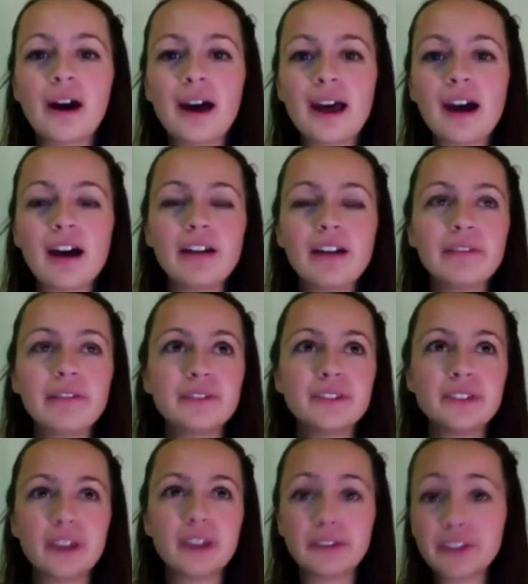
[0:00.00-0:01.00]
I've
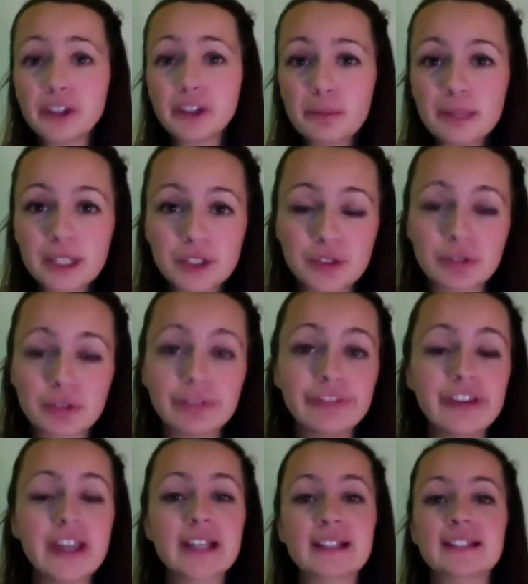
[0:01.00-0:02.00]
done a mixture of
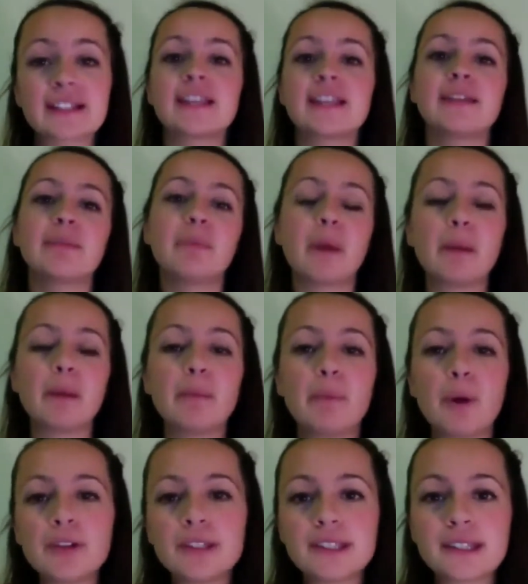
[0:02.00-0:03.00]
things. I don't
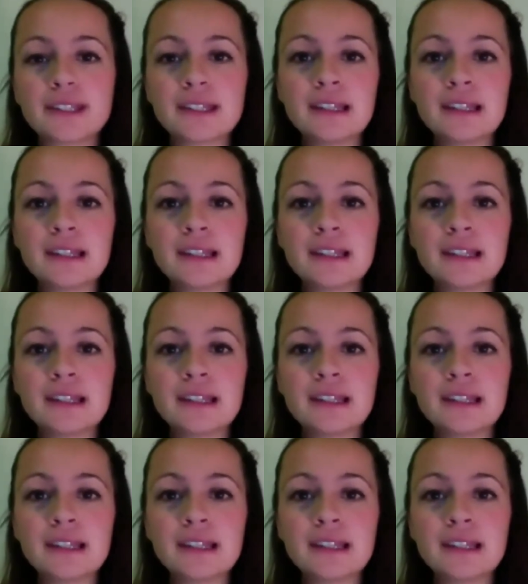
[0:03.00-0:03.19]
post